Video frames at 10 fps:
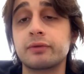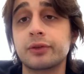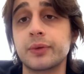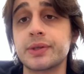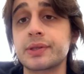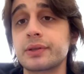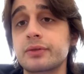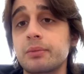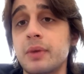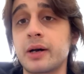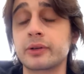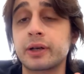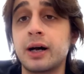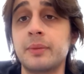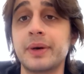influences from modern
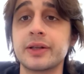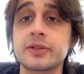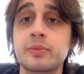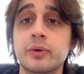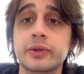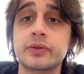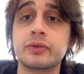combat sports